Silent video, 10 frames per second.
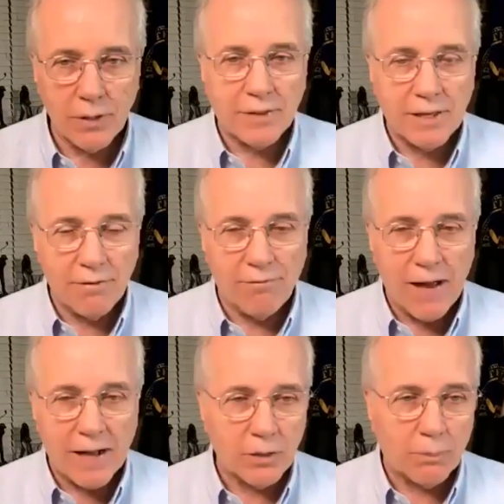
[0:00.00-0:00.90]
the effect
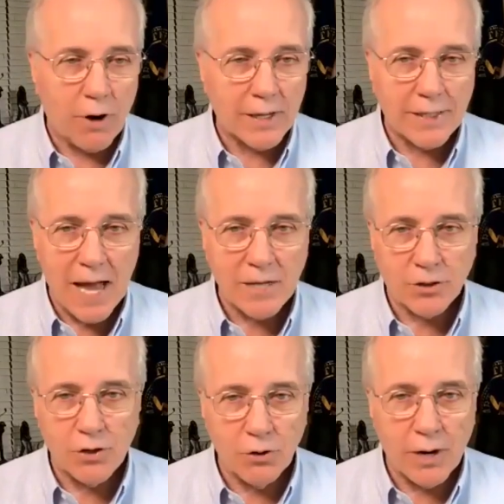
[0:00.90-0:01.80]
that a product has
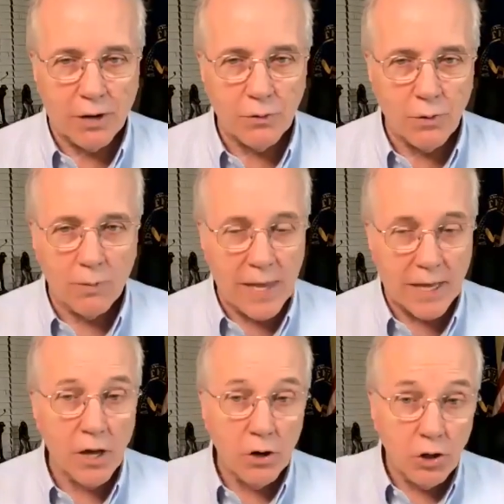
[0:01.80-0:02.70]
on your health and
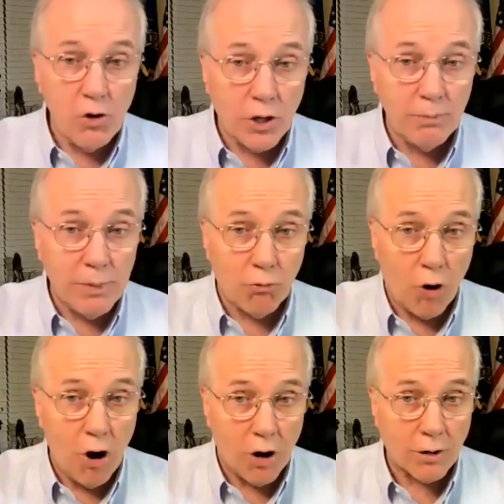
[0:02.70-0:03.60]
well-being. You can be
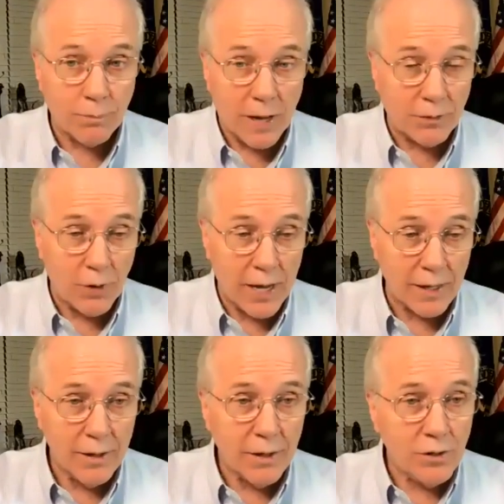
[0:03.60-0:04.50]
wrong, by the way.
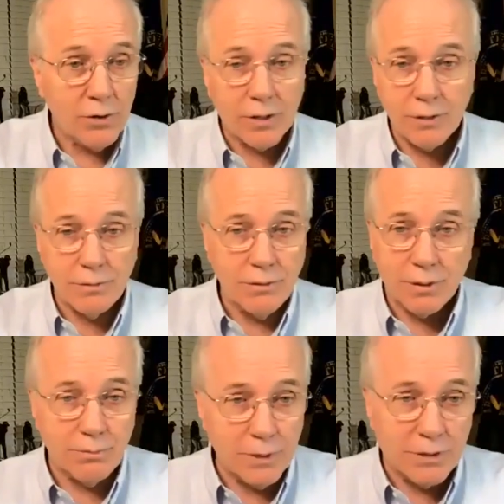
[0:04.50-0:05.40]
You could you
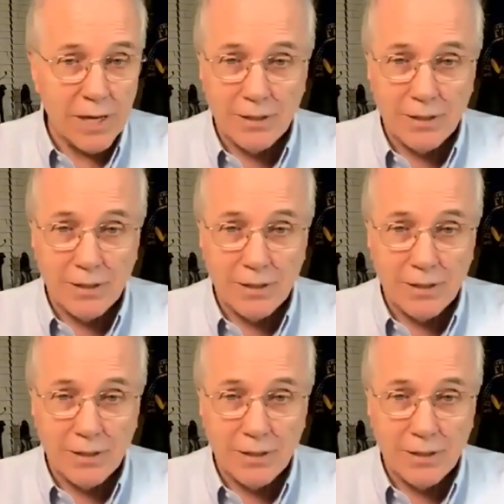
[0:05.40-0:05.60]
could be saying